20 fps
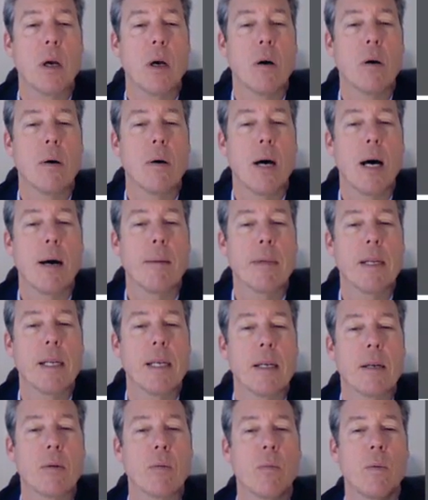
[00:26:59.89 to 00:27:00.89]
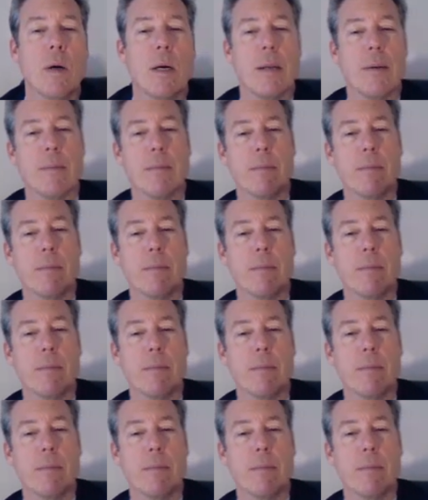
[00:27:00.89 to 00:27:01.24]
So I'm going to enter